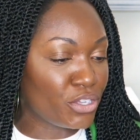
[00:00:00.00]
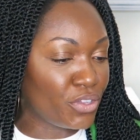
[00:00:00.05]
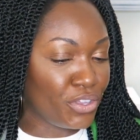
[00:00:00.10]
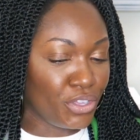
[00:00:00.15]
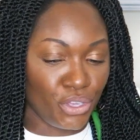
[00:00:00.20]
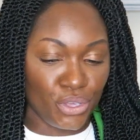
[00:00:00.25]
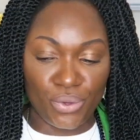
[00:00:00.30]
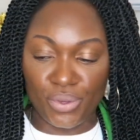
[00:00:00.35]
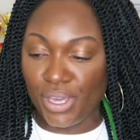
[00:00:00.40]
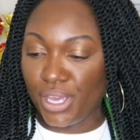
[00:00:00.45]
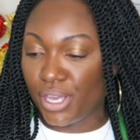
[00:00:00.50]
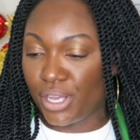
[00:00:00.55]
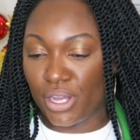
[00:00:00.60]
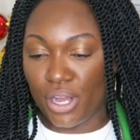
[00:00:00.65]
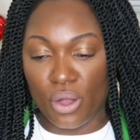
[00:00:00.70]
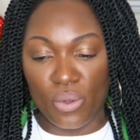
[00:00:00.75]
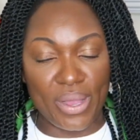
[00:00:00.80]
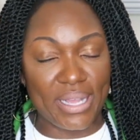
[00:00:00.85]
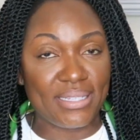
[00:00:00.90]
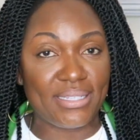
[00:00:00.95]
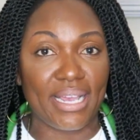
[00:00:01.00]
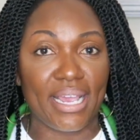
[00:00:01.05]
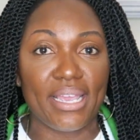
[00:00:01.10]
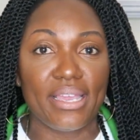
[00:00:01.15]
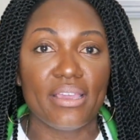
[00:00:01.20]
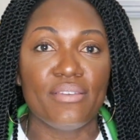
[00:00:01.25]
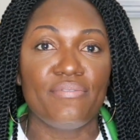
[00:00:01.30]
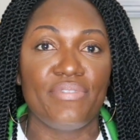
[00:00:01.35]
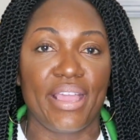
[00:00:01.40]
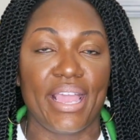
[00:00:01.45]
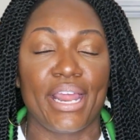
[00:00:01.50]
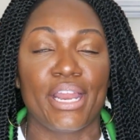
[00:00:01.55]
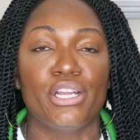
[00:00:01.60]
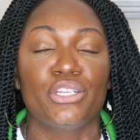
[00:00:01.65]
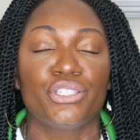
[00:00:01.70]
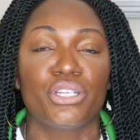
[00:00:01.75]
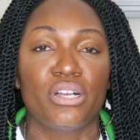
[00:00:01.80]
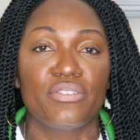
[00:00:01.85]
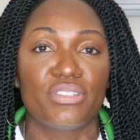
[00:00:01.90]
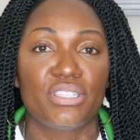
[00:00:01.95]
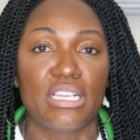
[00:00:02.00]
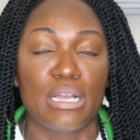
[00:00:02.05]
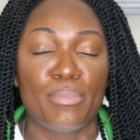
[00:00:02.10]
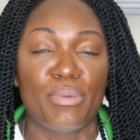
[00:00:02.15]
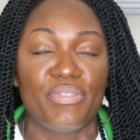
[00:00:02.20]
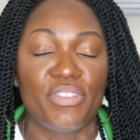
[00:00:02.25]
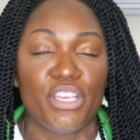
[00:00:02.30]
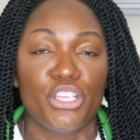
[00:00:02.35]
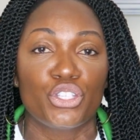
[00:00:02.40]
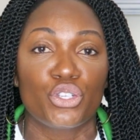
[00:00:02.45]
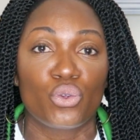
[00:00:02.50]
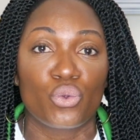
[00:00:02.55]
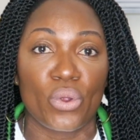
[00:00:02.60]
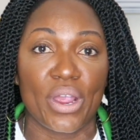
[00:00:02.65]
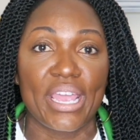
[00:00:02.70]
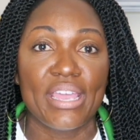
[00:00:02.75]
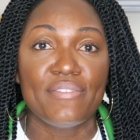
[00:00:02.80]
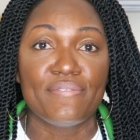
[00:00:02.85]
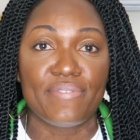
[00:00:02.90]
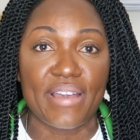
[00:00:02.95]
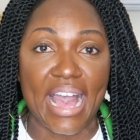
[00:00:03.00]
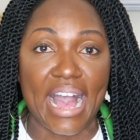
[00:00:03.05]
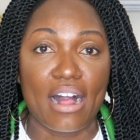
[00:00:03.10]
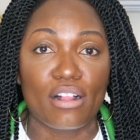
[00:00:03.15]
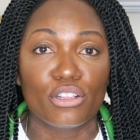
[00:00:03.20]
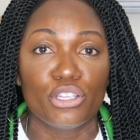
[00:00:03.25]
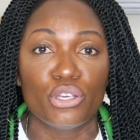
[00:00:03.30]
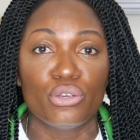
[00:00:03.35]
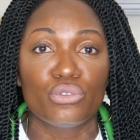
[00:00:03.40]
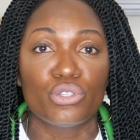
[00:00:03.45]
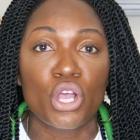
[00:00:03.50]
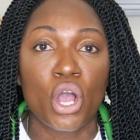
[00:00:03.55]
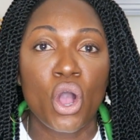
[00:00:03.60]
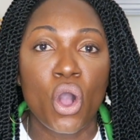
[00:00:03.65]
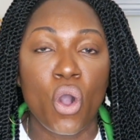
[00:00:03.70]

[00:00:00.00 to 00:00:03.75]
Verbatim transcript: so that you can go and take advantage of some of these great values